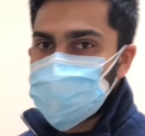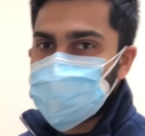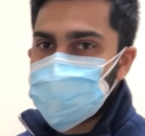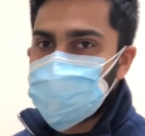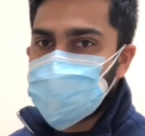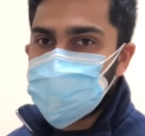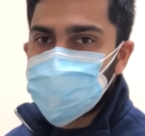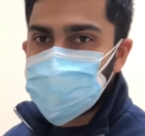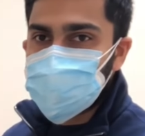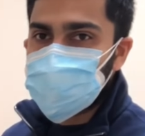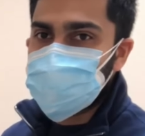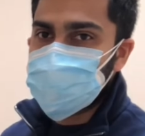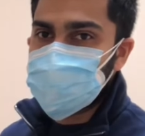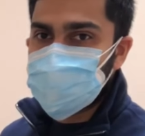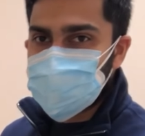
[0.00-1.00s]
in different
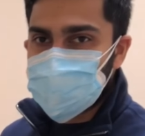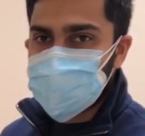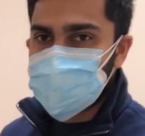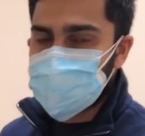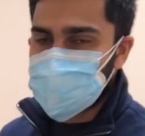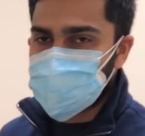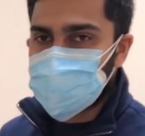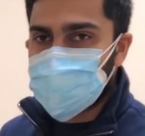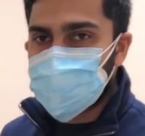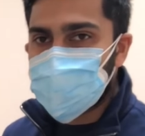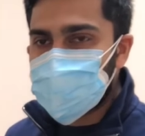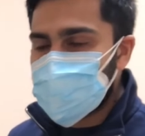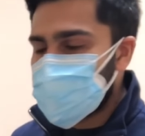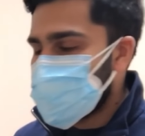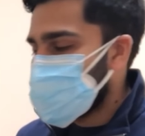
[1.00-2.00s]
positions as well,
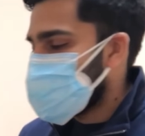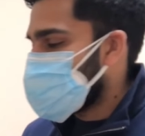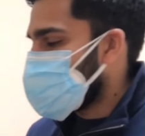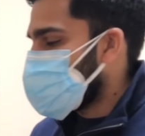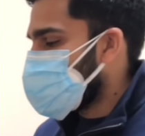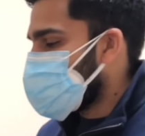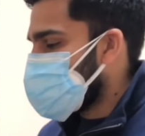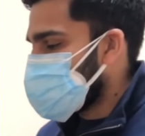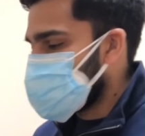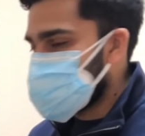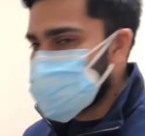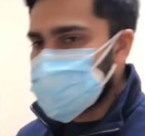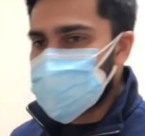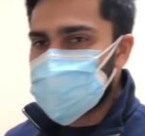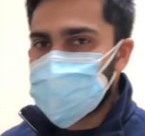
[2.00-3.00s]
making sure
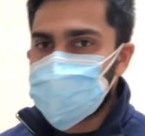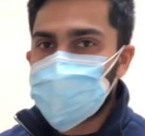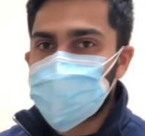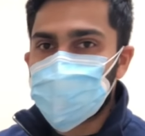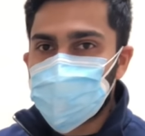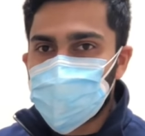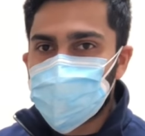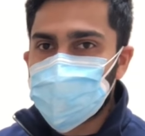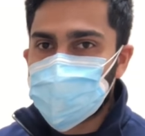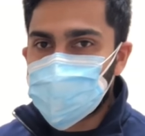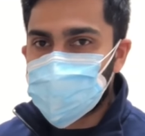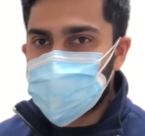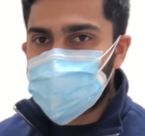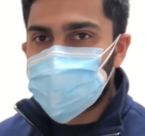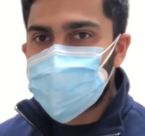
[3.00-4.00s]
that you're moving
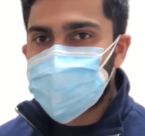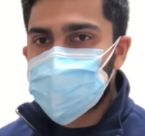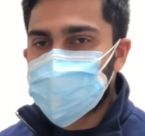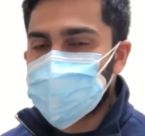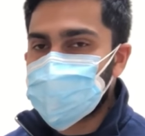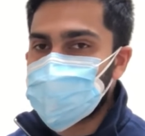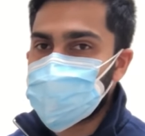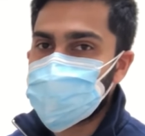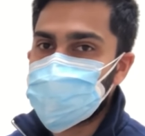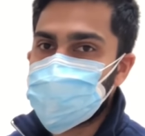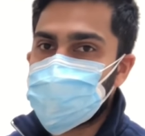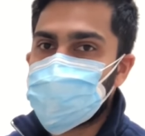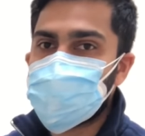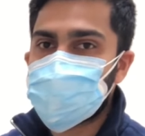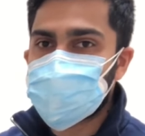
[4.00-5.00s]
around and that you're
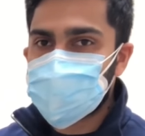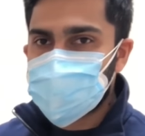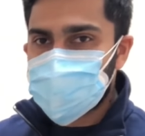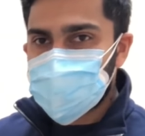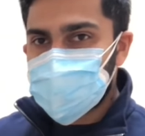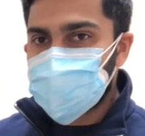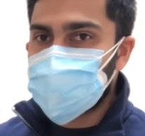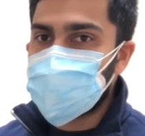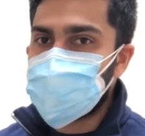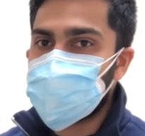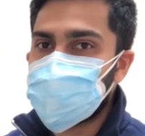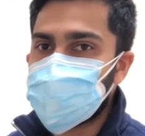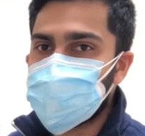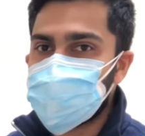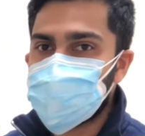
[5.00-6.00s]
not laying in
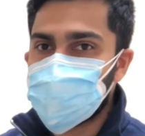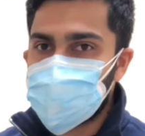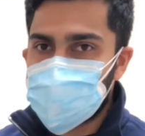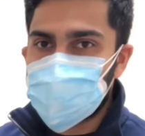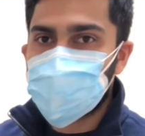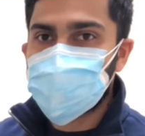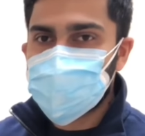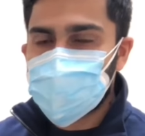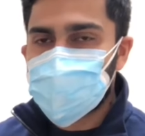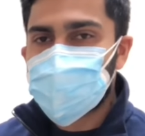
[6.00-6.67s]
bed all day,